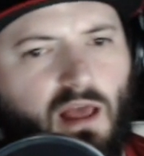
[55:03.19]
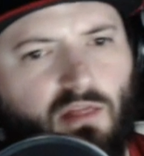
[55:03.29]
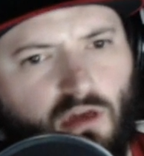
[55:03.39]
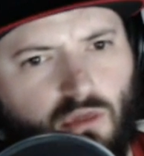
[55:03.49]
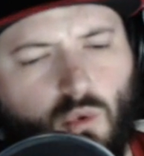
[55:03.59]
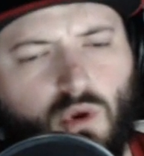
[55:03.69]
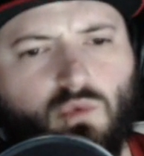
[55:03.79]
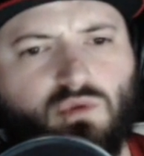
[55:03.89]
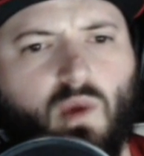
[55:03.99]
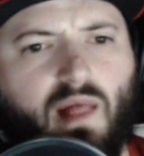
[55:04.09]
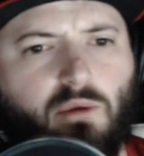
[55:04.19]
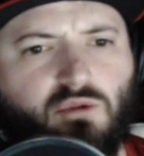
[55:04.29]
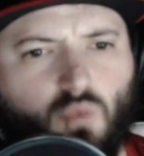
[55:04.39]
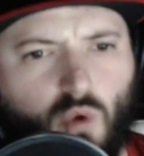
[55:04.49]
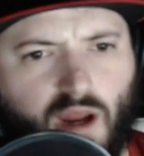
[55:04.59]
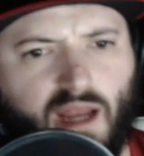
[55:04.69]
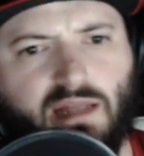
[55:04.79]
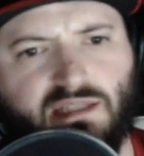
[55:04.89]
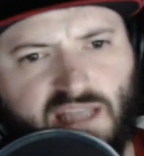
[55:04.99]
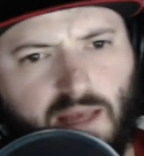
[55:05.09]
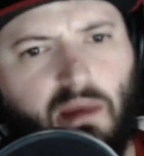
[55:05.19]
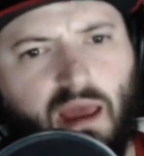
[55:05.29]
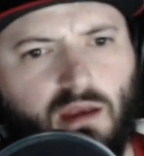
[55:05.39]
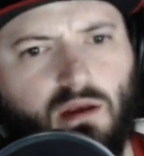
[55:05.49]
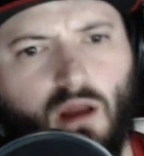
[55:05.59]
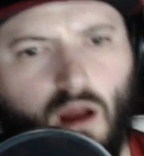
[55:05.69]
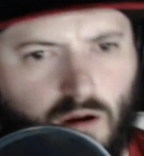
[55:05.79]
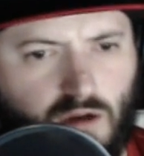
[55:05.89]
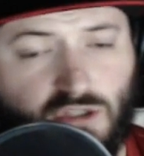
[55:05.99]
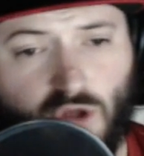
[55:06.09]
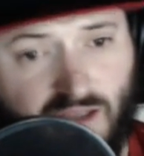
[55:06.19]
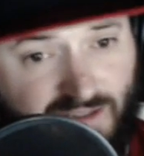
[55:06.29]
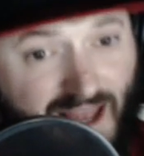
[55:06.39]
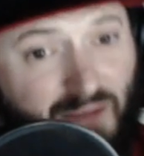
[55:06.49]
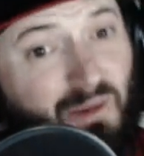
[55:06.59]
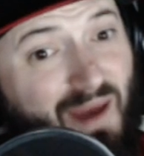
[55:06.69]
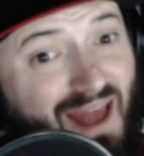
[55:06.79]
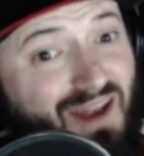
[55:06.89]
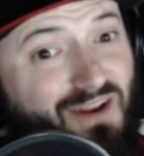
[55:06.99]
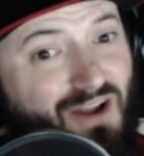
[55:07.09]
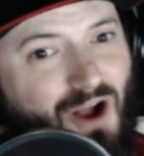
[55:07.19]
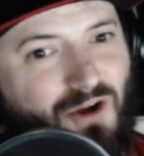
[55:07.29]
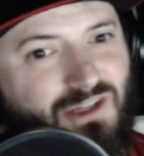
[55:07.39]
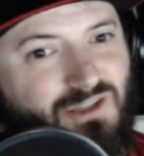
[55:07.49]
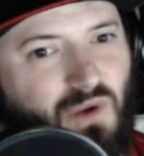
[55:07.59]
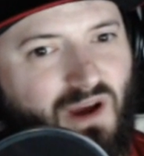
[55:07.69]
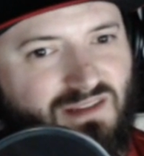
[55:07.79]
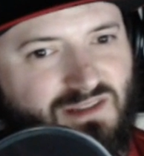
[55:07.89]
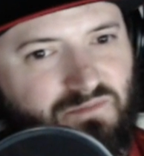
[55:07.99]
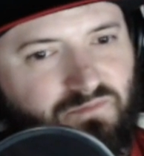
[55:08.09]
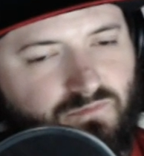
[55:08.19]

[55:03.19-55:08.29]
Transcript: The other one was while I was working. I slammed my head into concrete. So I slammed my head into concrete twice.